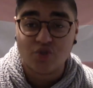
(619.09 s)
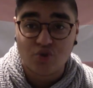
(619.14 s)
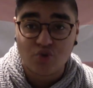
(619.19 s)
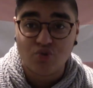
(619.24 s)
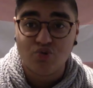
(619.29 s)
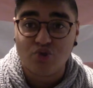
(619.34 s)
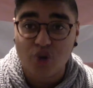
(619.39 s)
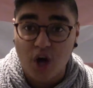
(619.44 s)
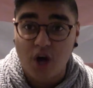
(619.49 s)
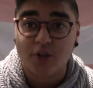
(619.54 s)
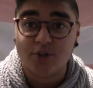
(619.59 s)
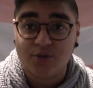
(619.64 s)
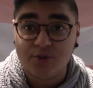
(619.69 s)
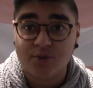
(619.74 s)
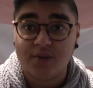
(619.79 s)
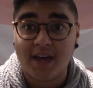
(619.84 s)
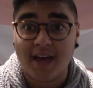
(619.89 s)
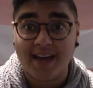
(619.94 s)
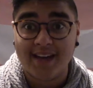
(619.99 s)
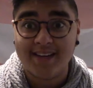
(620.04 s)
Do not
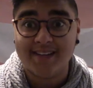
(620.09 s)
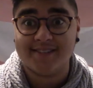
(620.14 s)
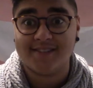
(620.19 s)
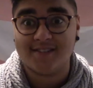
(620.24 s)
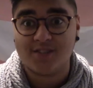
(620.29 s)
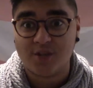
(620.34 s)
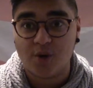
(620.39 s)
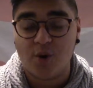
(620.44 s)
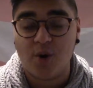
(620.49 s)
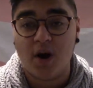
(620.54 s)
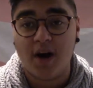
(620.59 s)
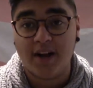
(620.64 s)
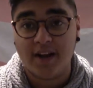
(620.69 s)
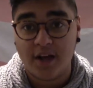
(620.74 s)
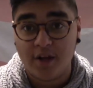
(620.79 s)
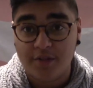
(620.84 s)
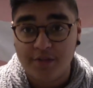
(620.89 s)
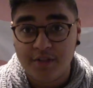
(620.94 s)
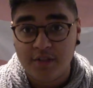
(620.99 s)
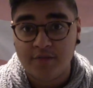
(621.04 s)
do that. It is so
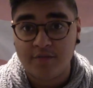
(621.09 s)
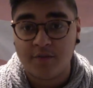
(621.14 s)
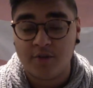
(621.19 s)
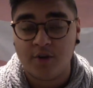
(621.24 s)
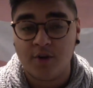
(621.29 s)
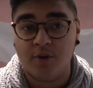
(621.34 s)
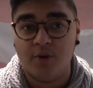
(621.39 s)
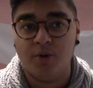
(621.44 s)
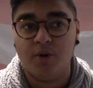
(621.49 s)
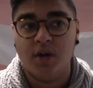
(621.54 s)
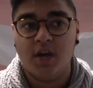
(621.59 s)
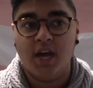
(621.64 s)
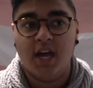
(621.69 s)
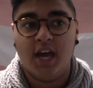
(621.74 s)
unhealthy for you."